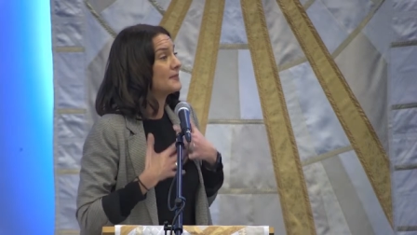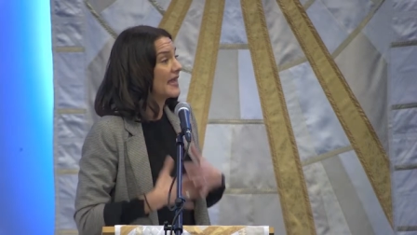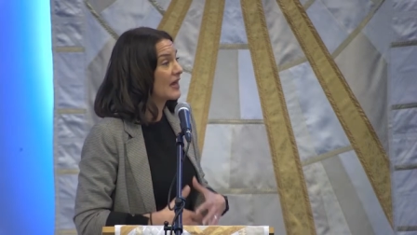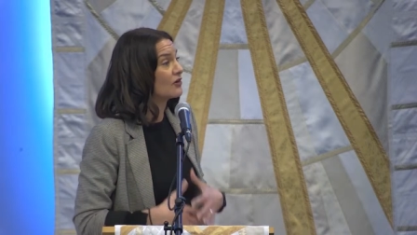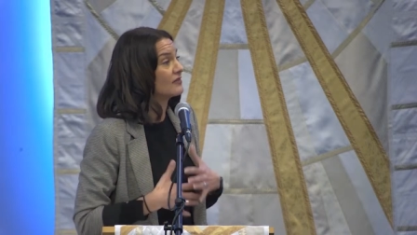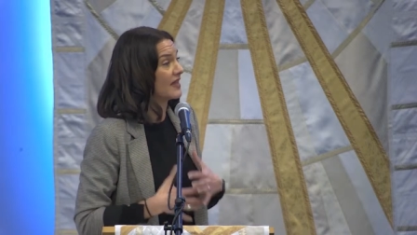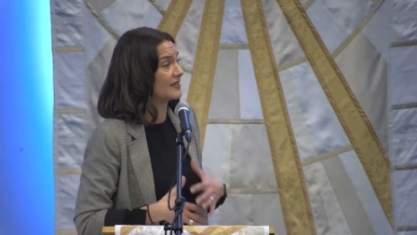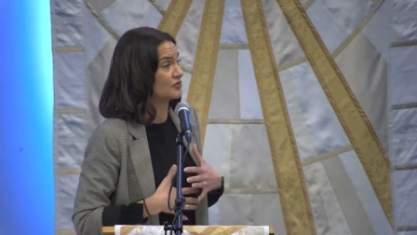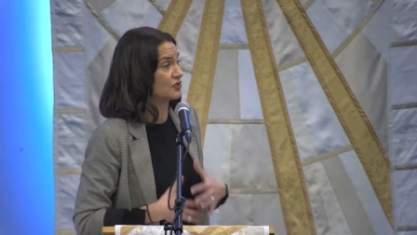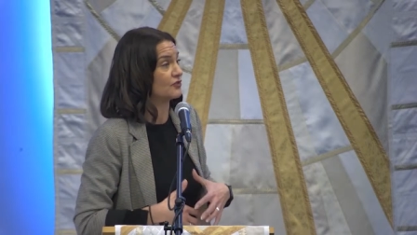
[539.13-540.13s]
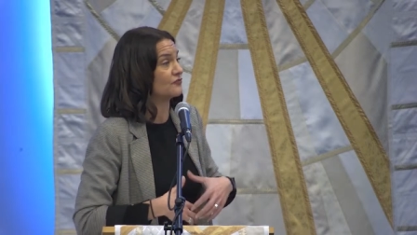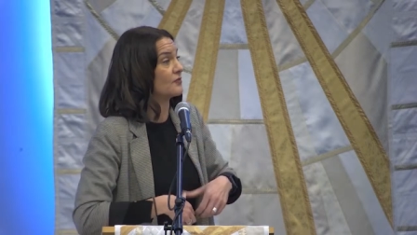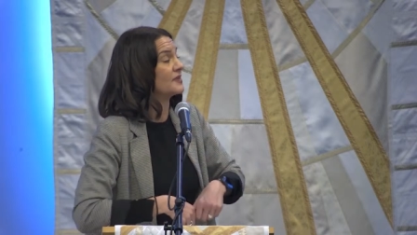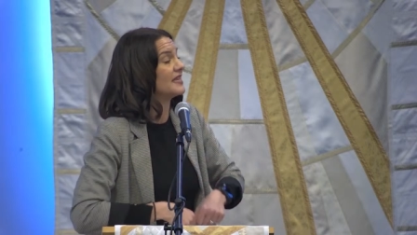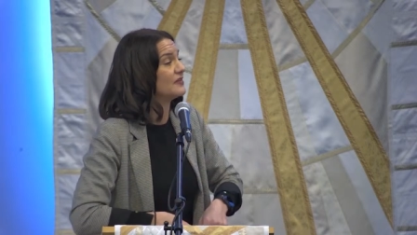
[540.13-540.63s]
paralyzed her from
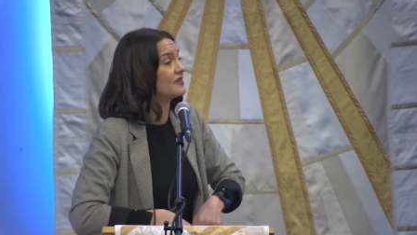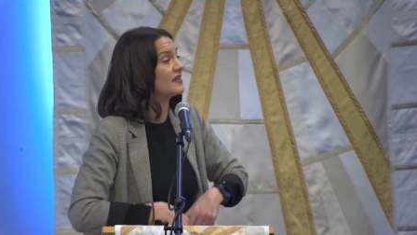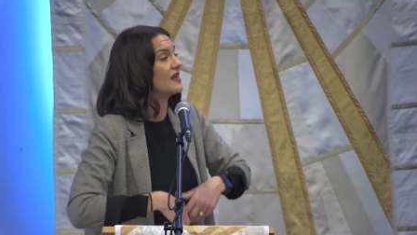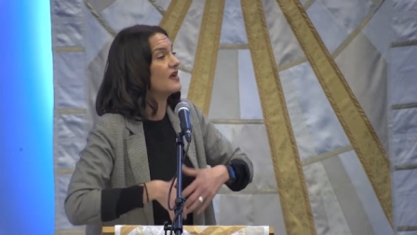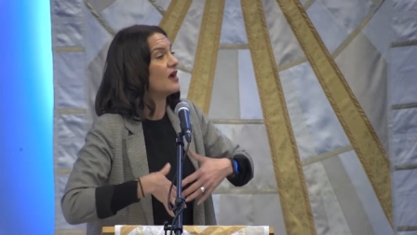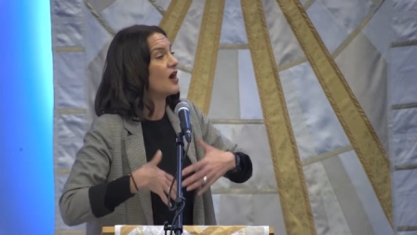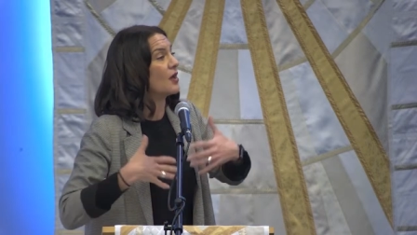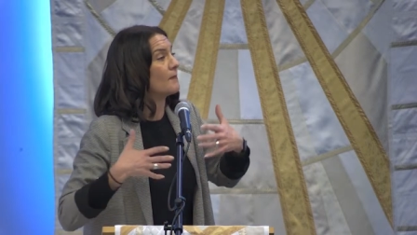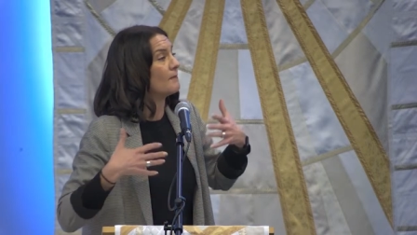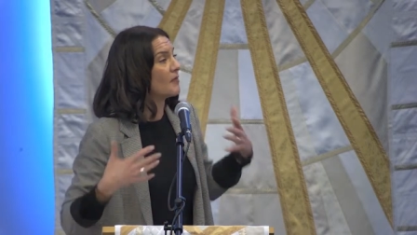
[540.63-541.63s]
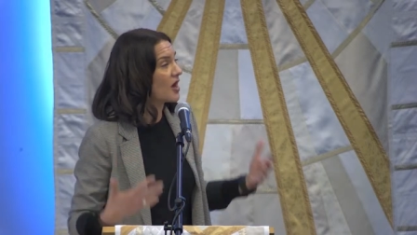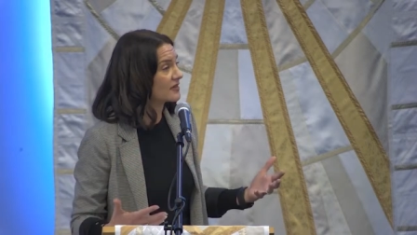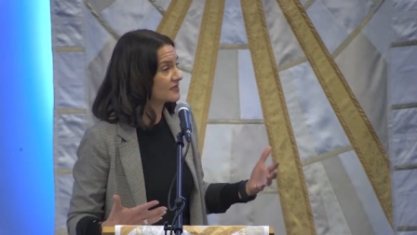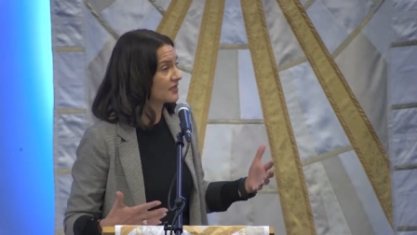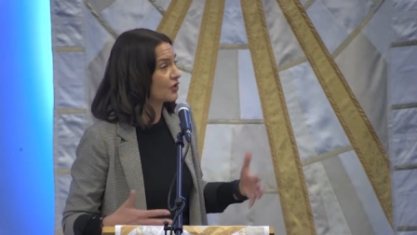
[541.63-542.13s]
even unboxing